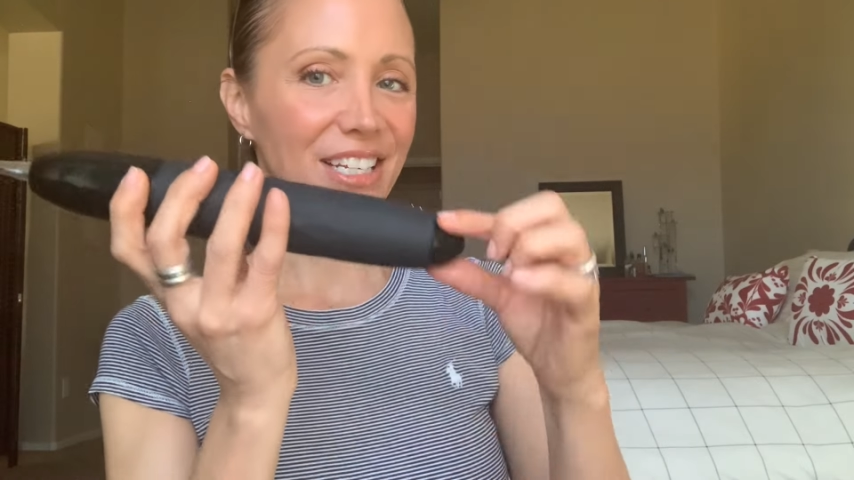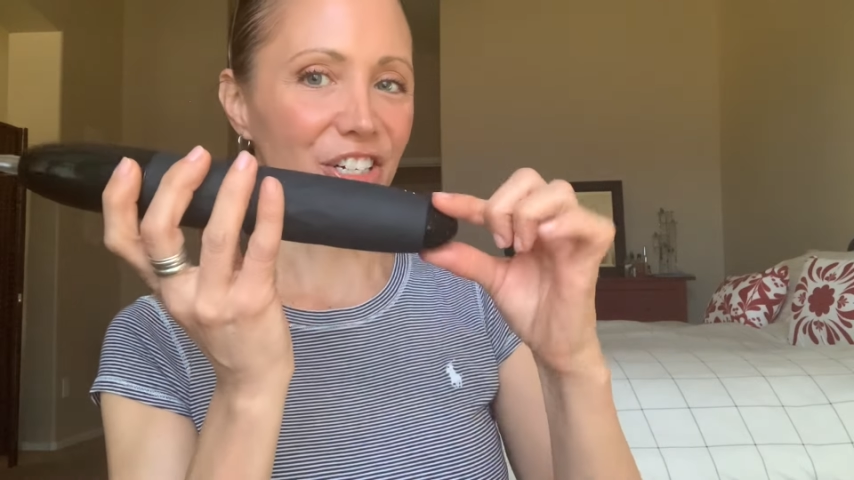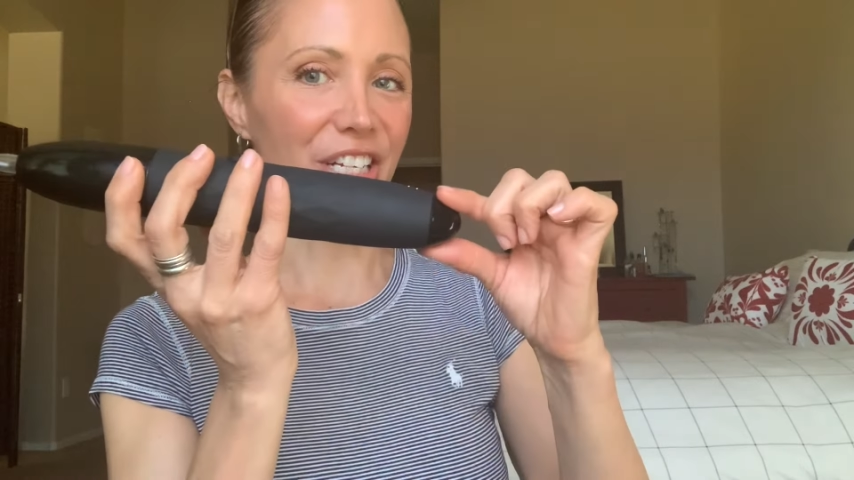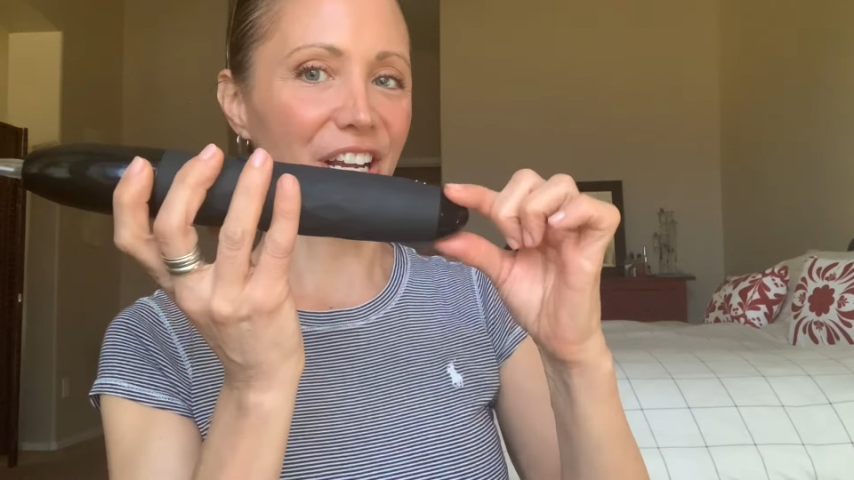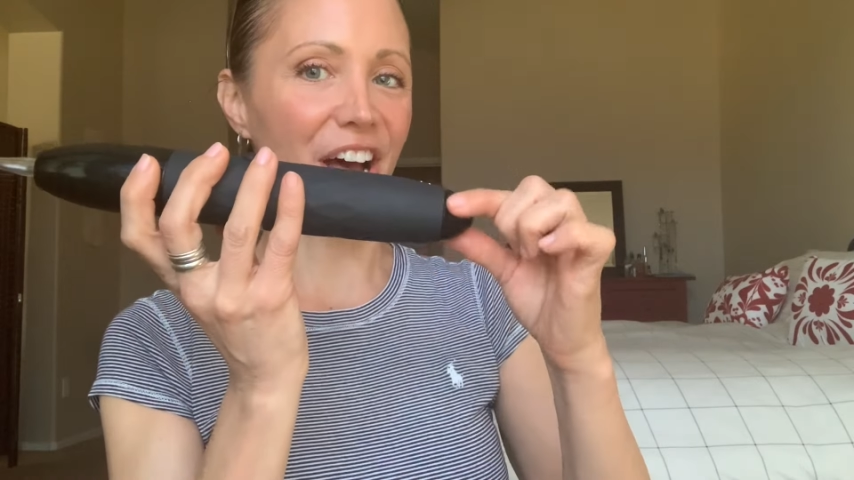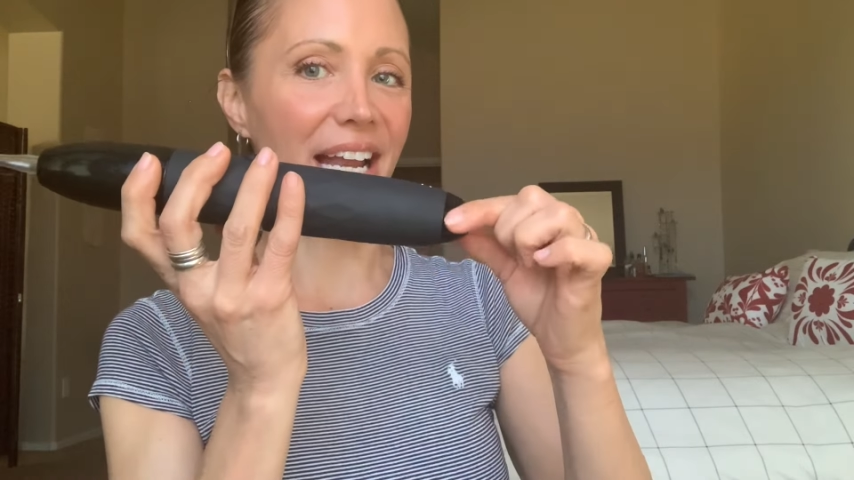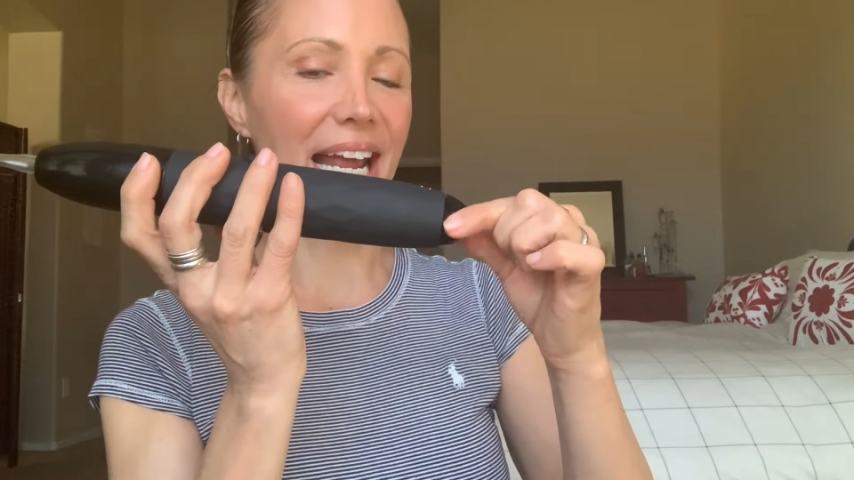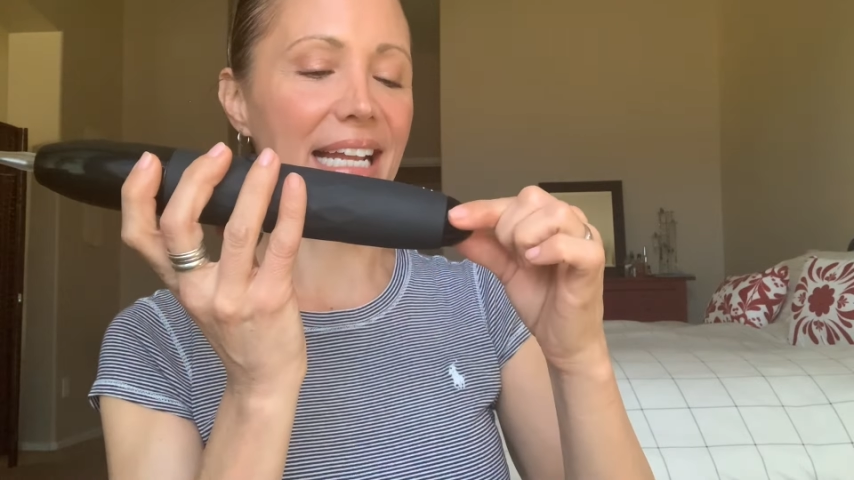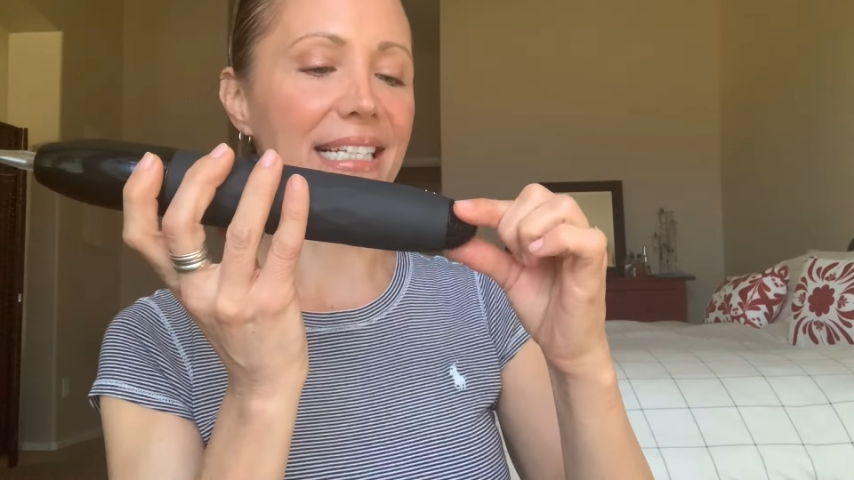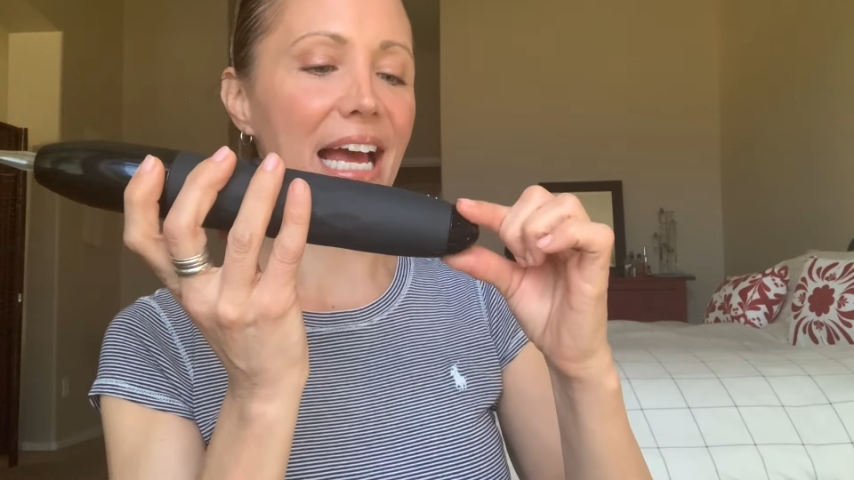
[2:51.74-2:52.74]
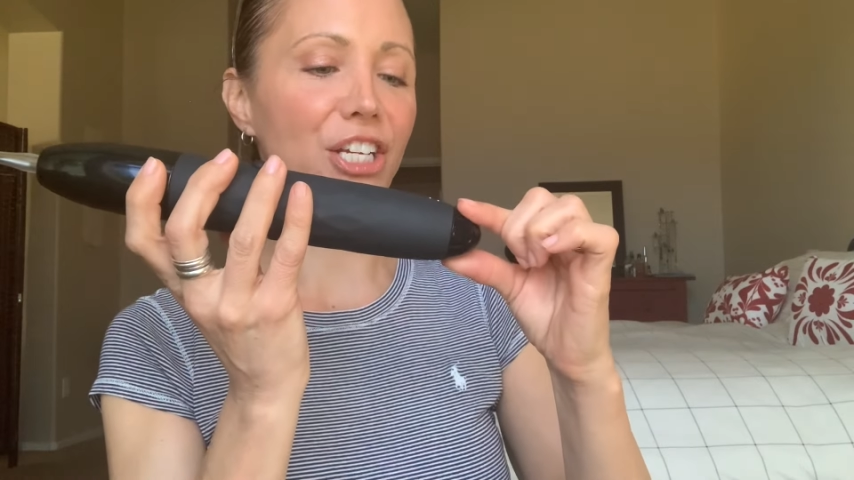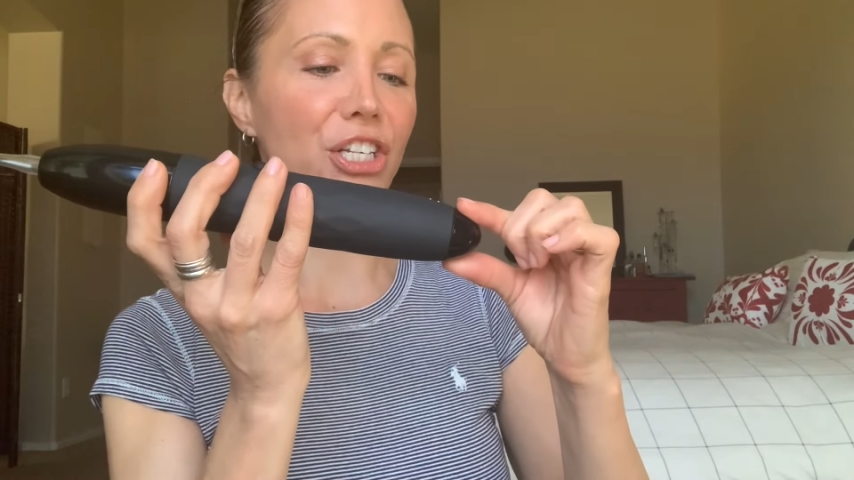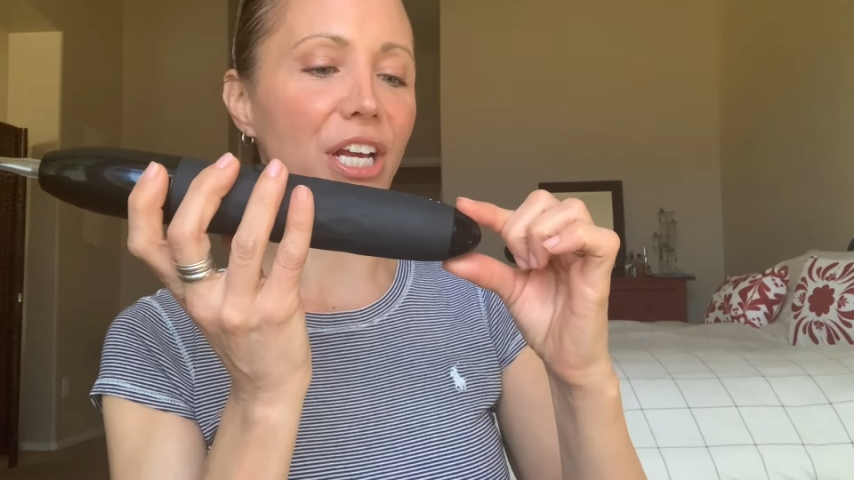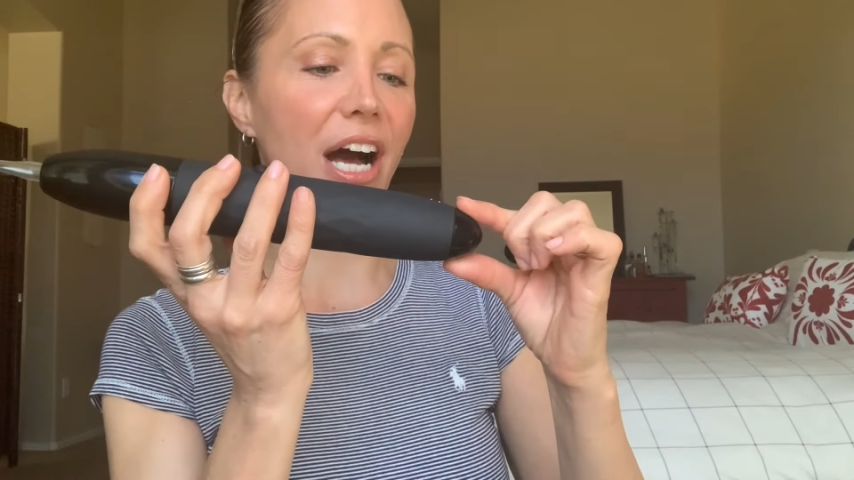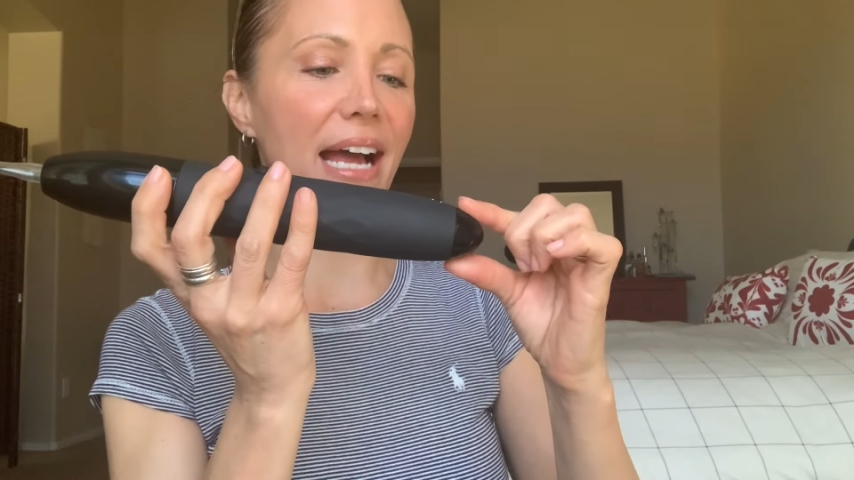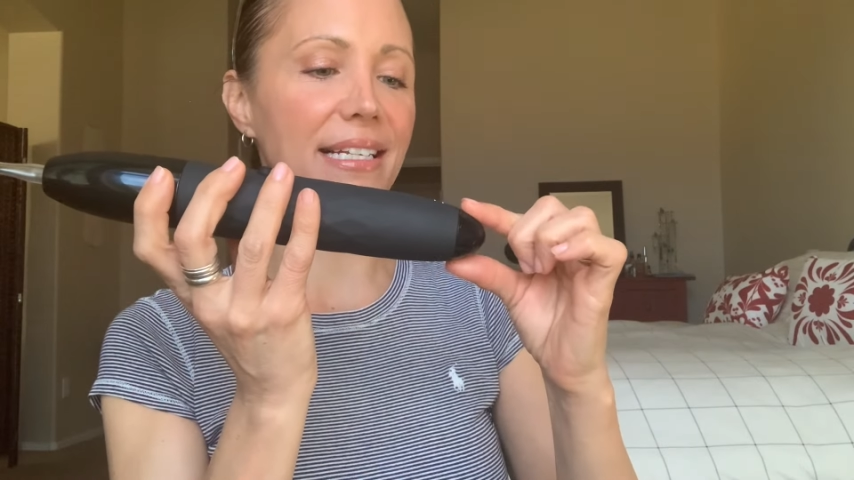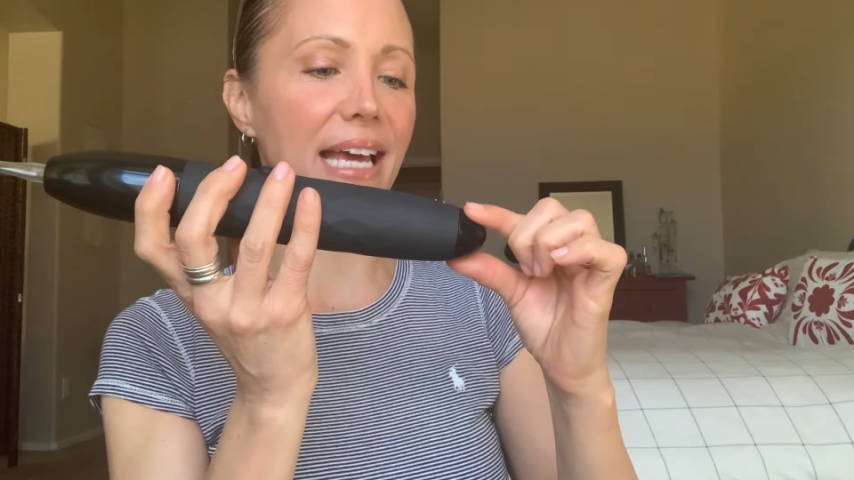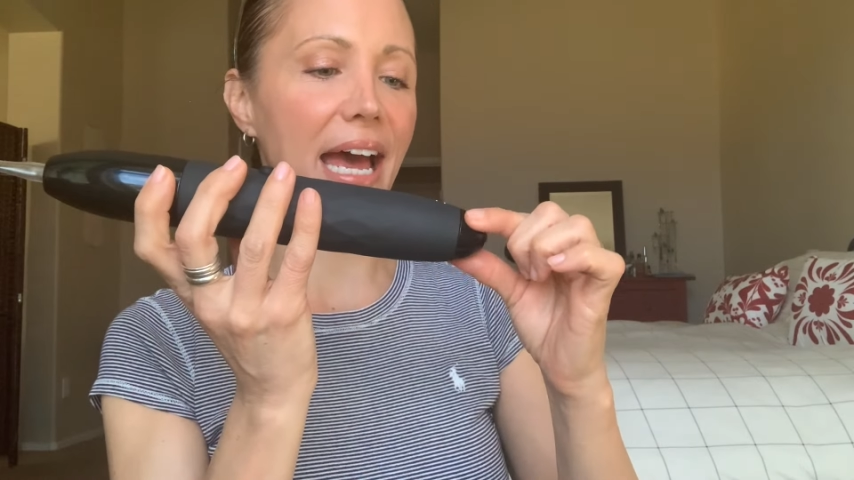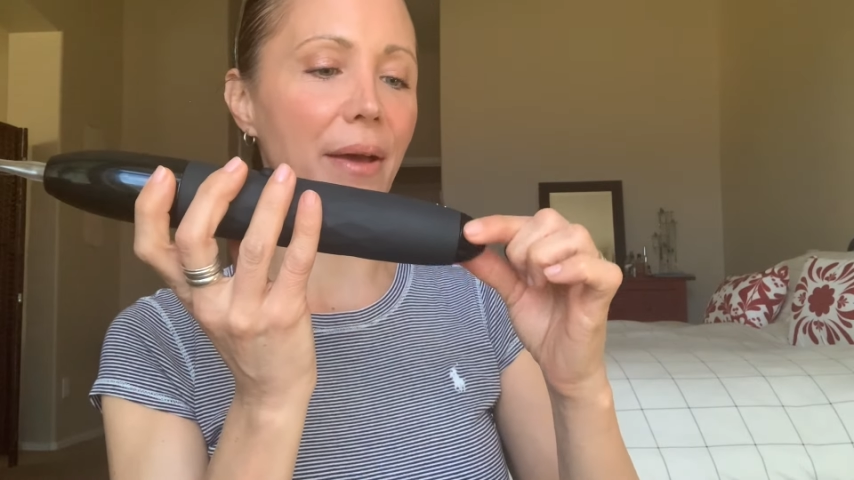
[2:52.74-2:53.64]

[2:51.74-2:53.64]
and it's actually got